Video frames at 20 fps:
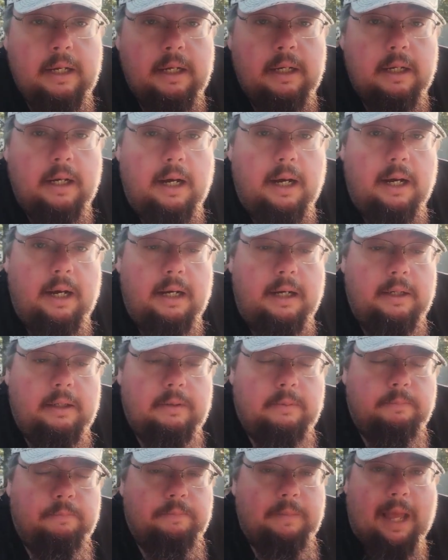I
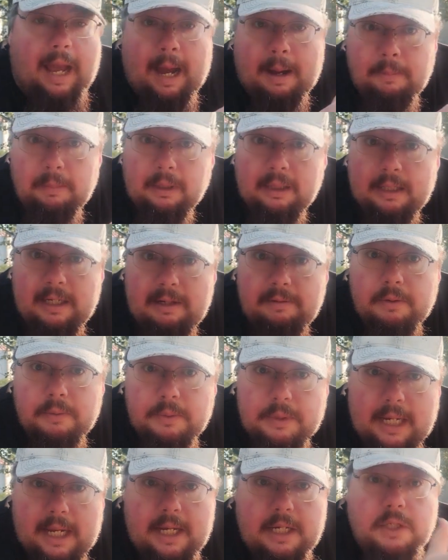believe it
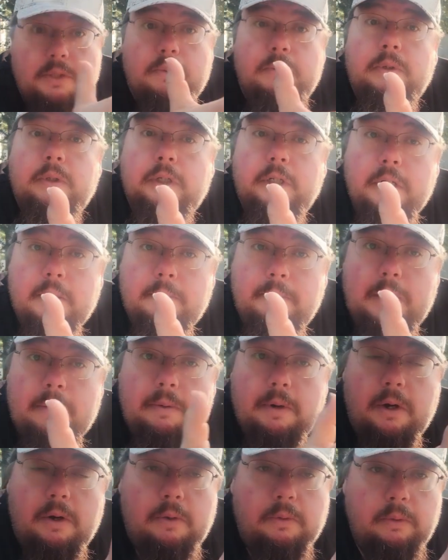was Hassel, could be
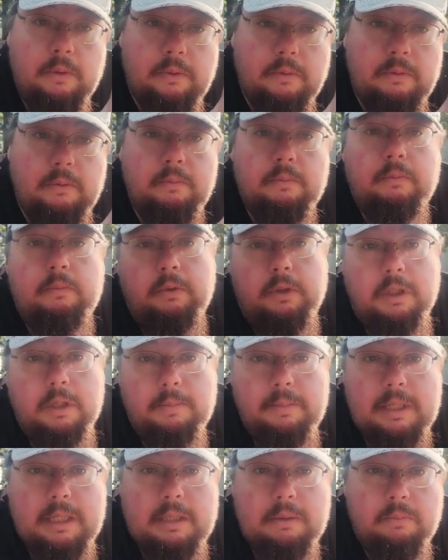wrong,
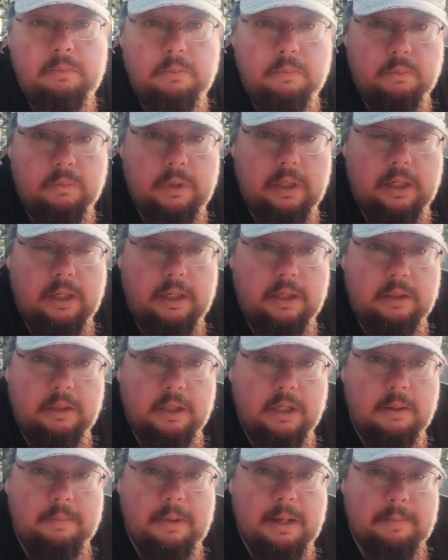could
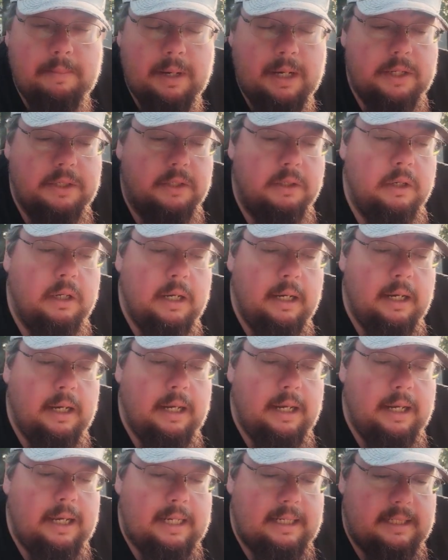have been Monster,
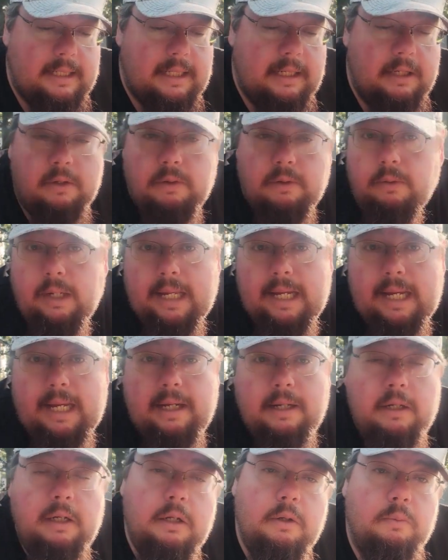had seen
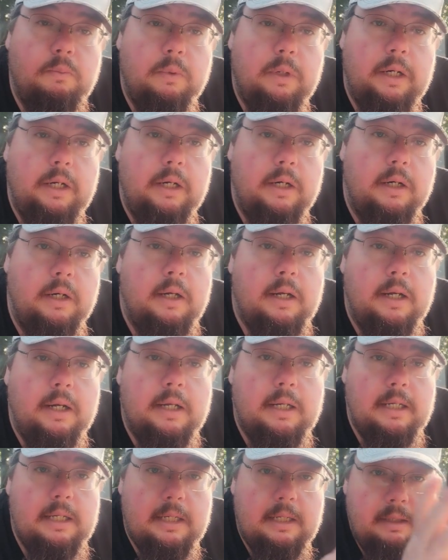online where
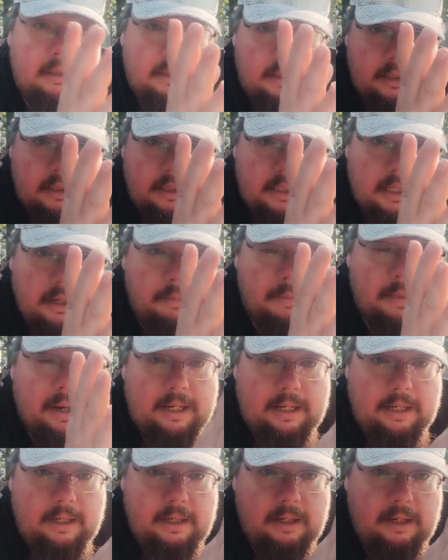
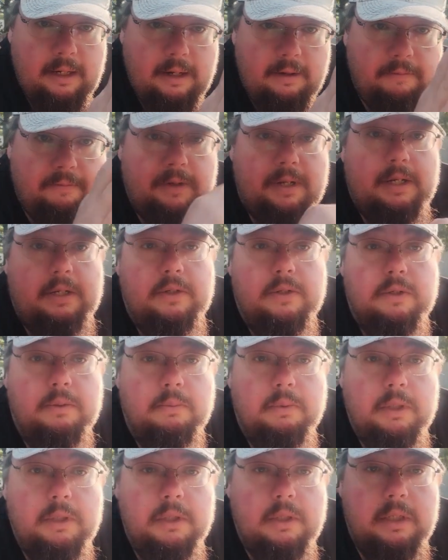somebody had found
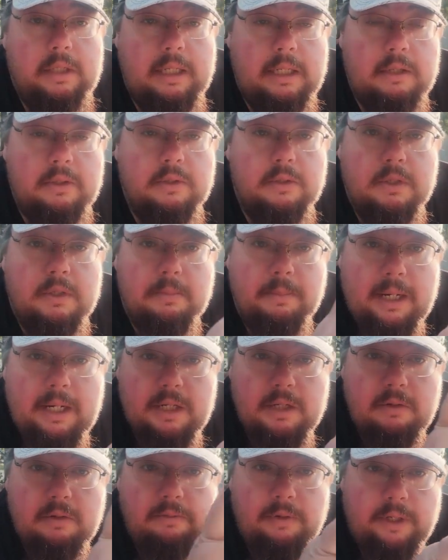some good deals on some
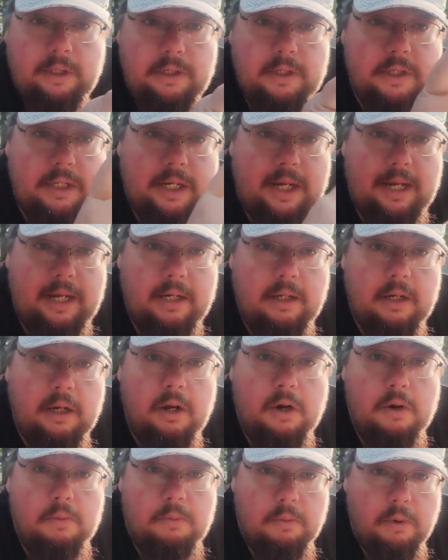action figures at
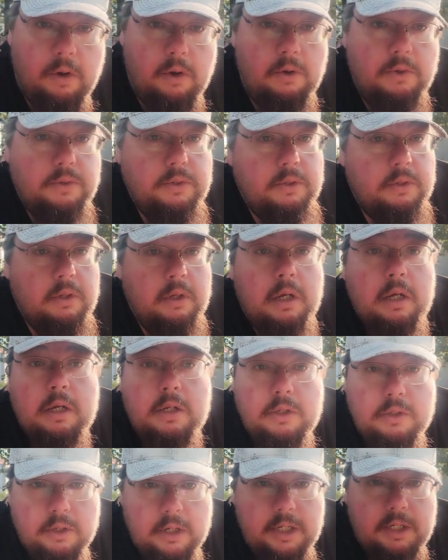Ross
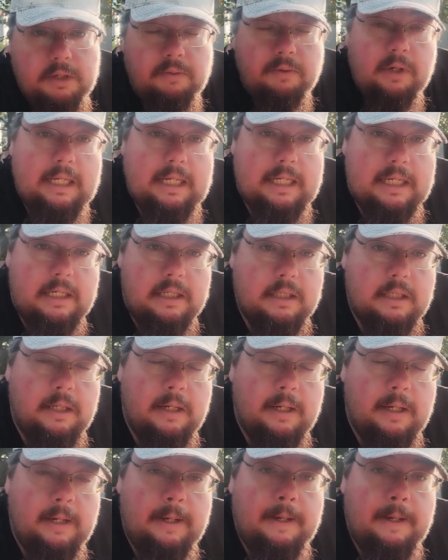Dress for Less.